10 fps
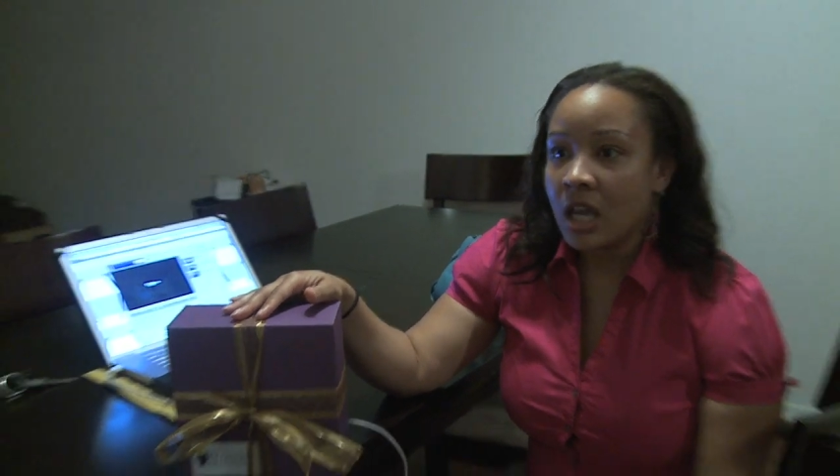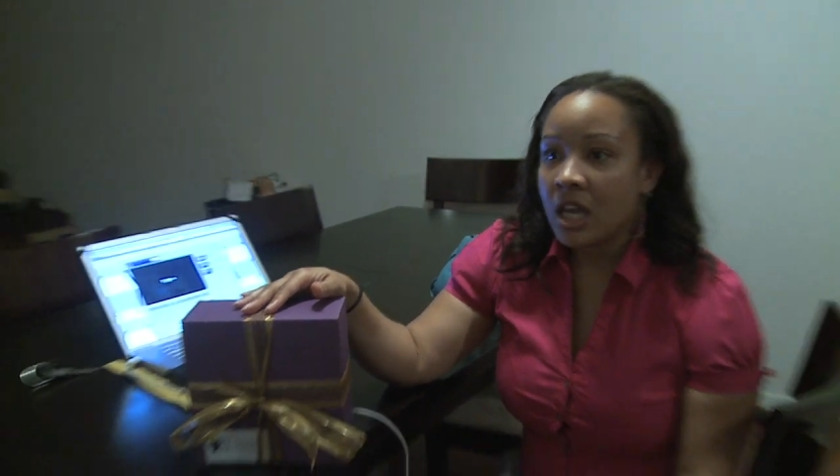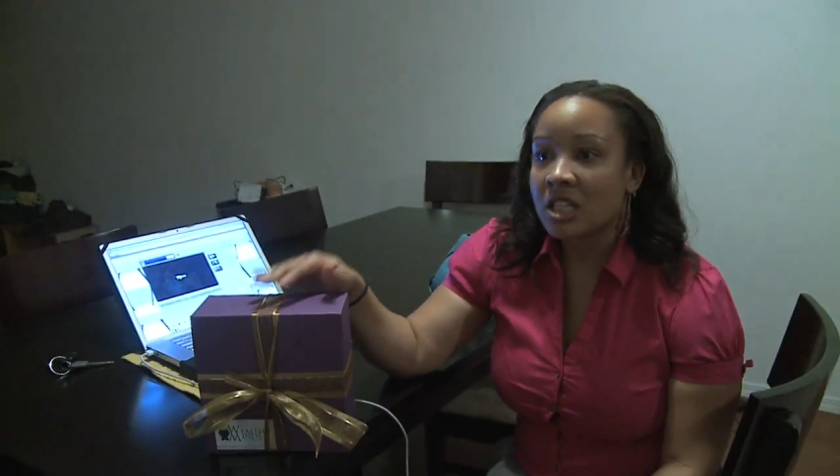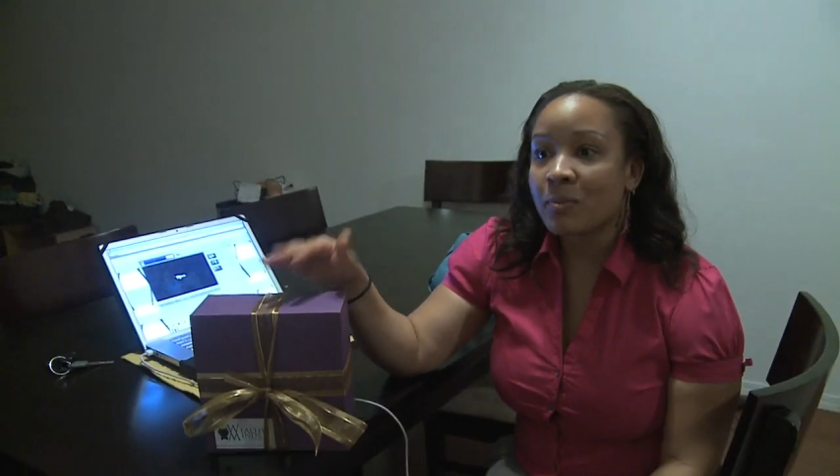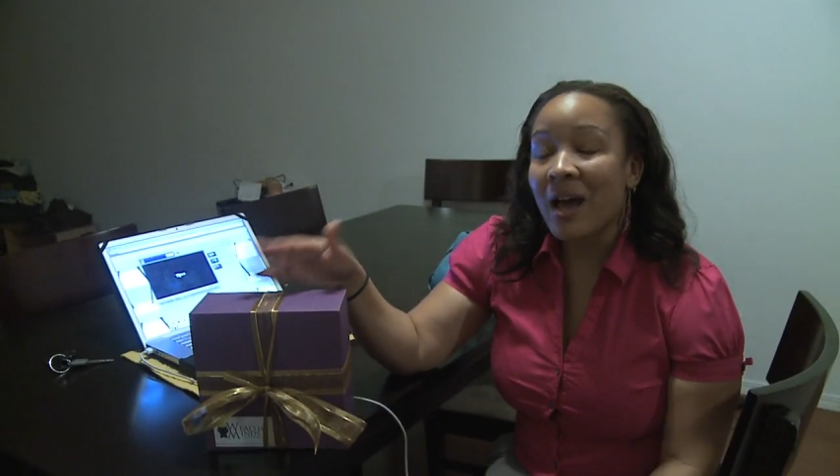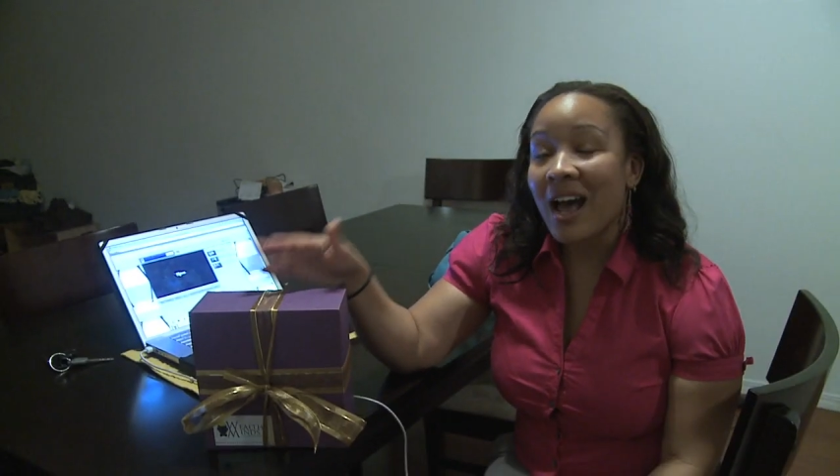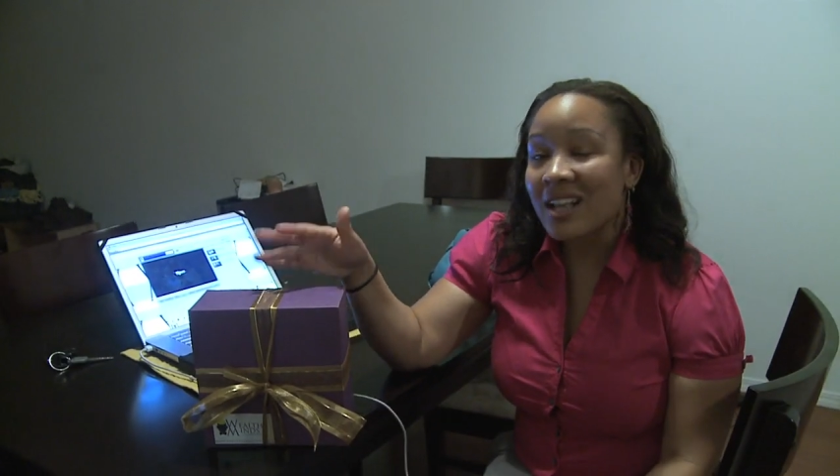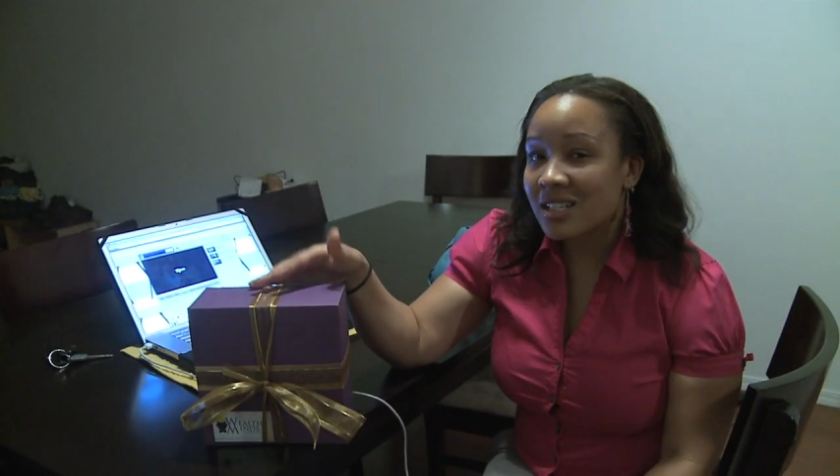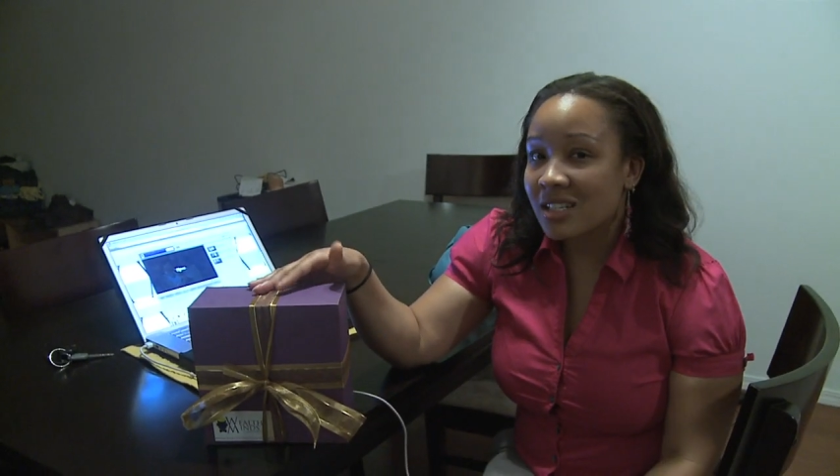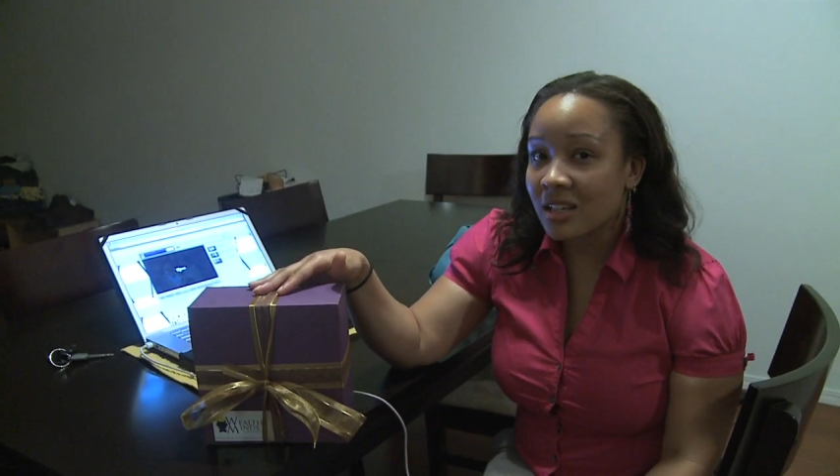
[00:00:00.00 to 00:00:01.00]
his
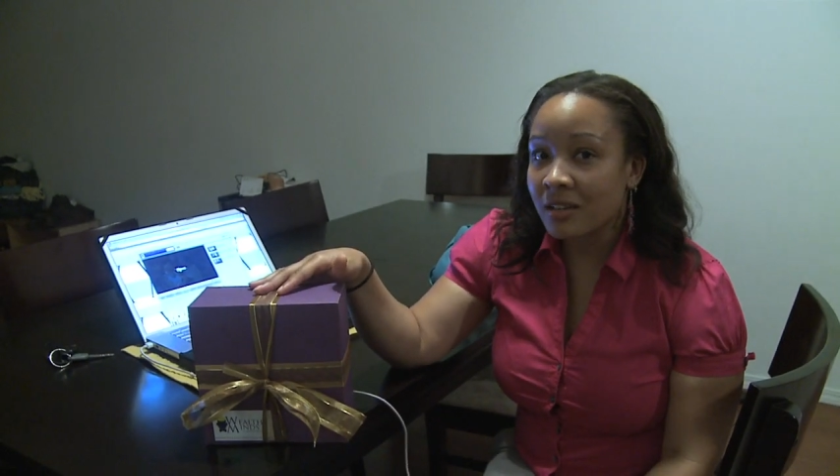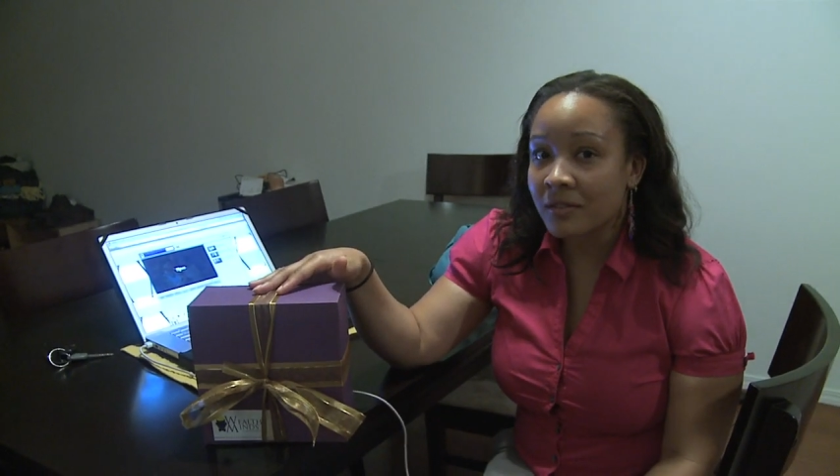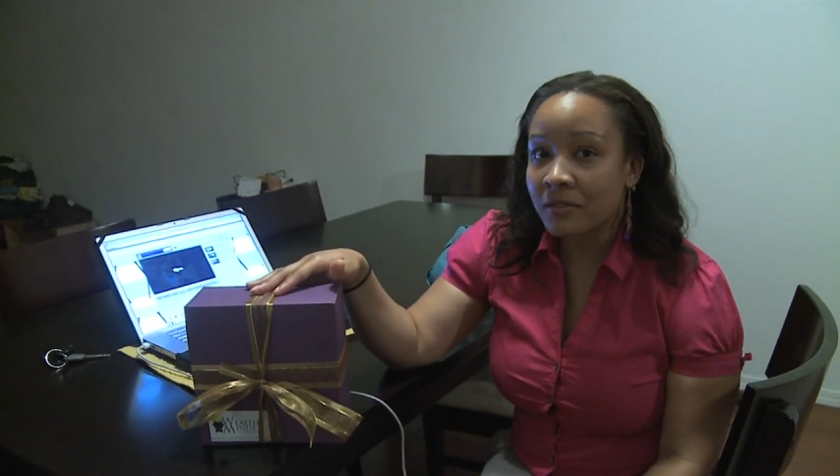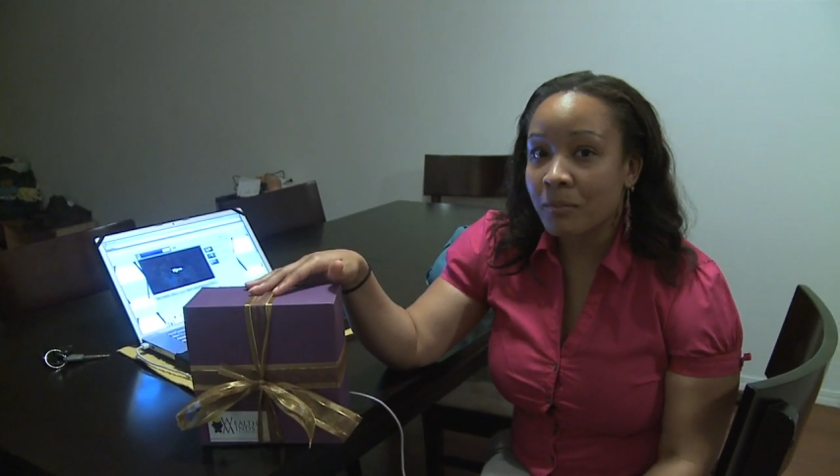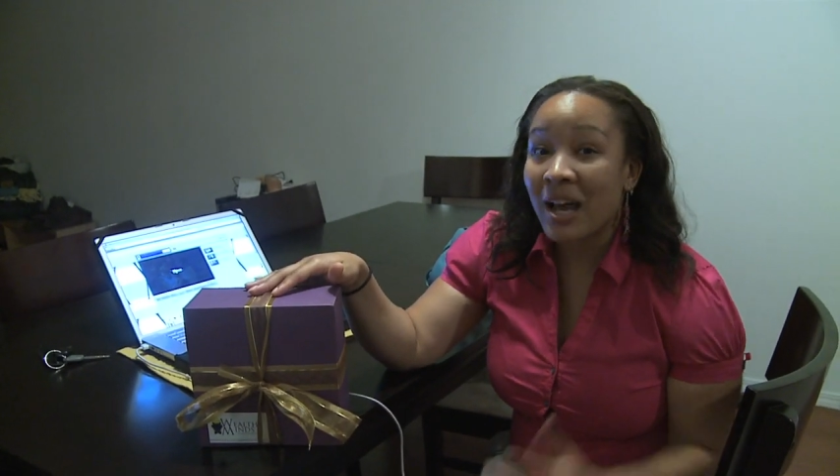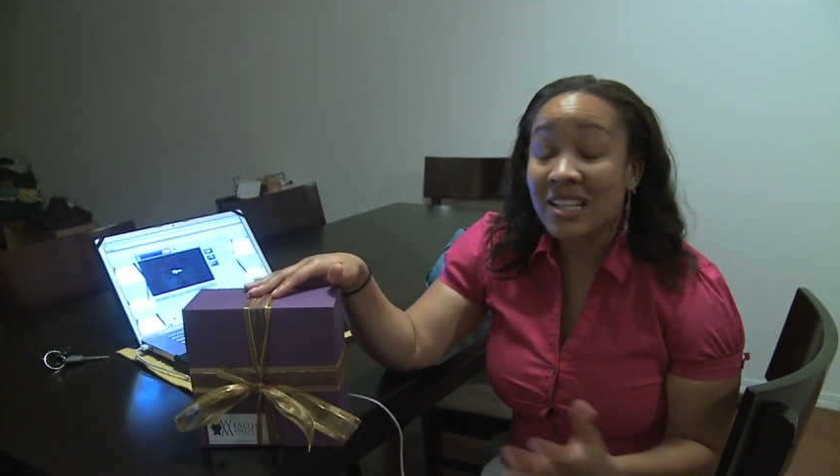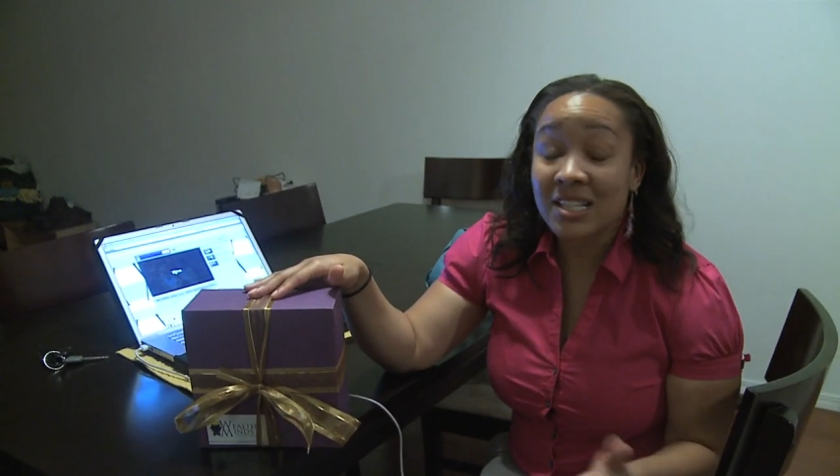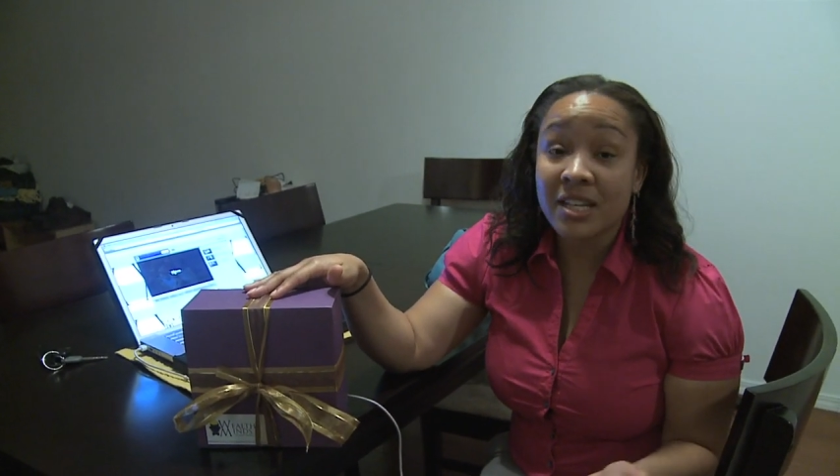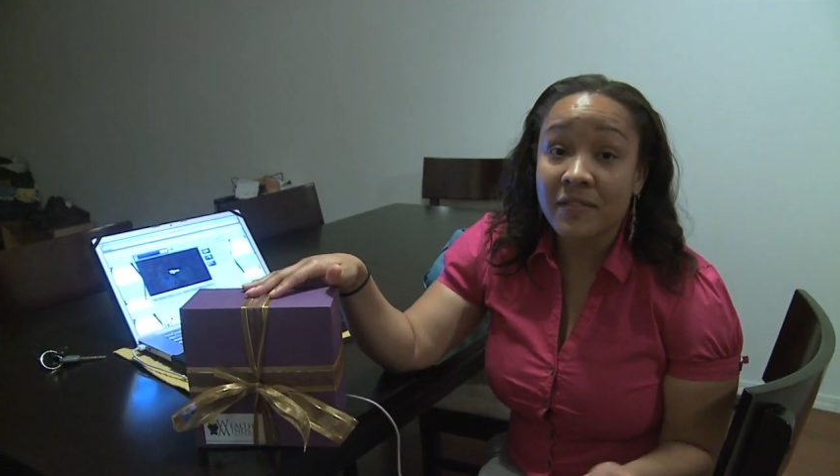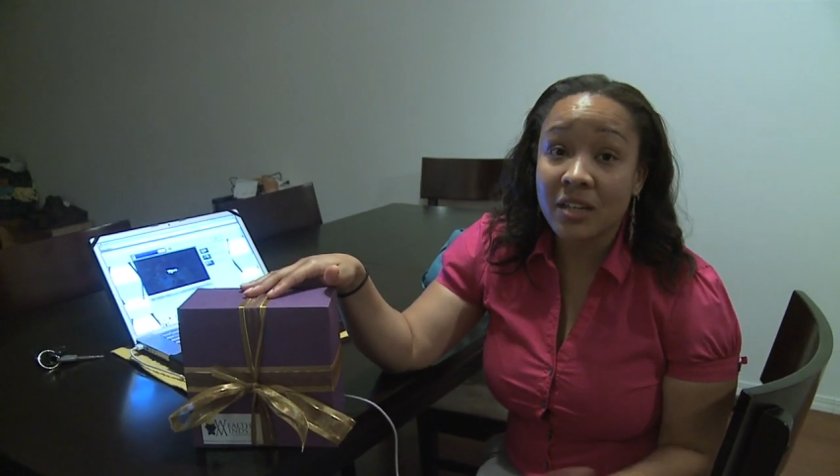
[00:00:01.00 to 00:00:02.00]

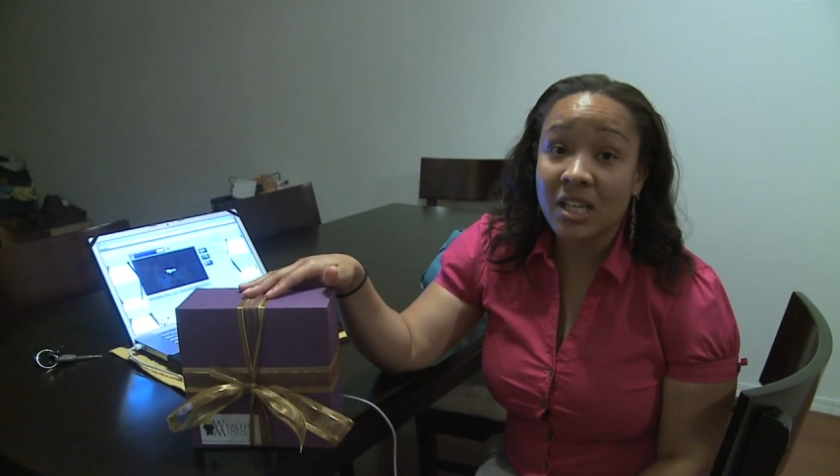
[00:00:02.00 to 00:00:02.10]
positivity,